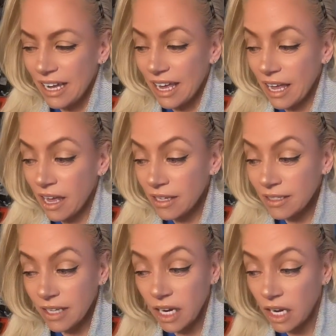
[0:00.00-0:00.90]

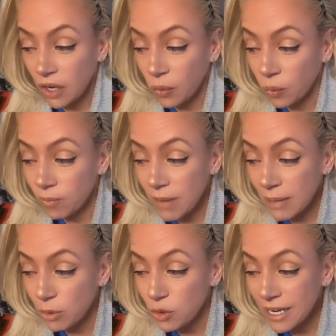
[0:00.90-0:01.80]
and
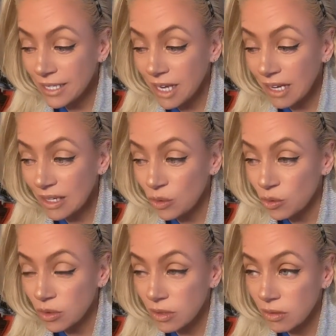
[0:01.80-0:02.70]
made boudin
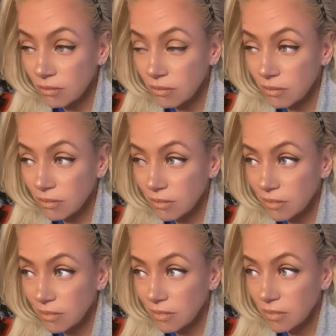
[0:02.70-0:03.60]
tacos.
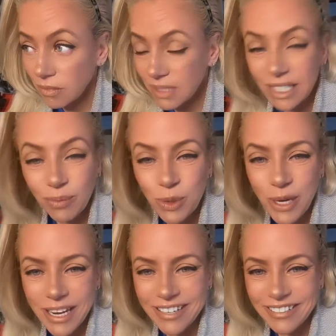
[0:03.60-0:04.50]
Deer
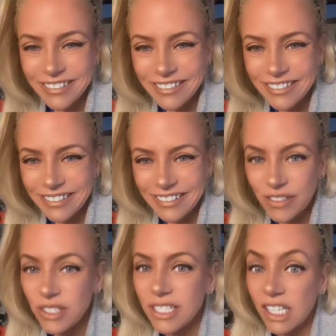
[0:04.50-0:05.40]
boudin. It
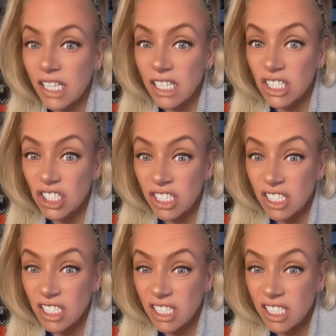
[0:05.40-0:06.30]
was
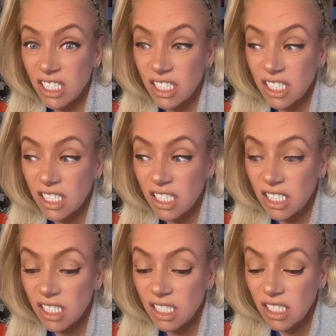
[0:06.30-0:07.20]
delicious.
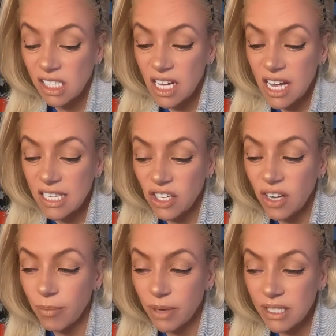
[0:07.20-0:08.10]
I said, you
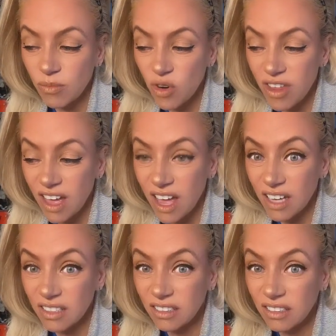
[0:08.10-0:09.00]
got to bring some more of that.
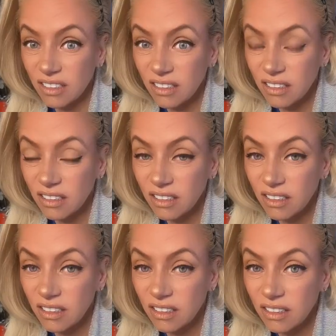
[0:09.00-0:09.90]

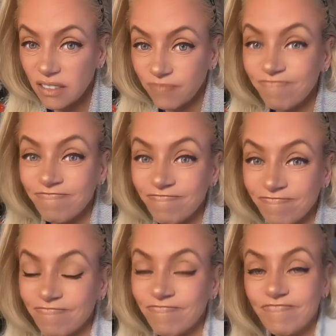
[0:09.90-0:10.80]
Mm-hmm.
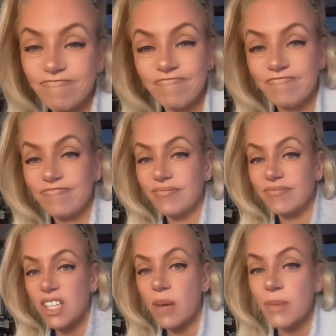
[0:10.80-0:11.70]

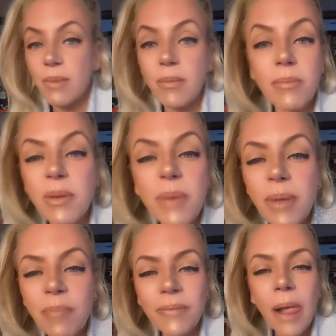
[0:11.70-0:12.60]
Yum, yum, yum, yum, yum, yum, yum.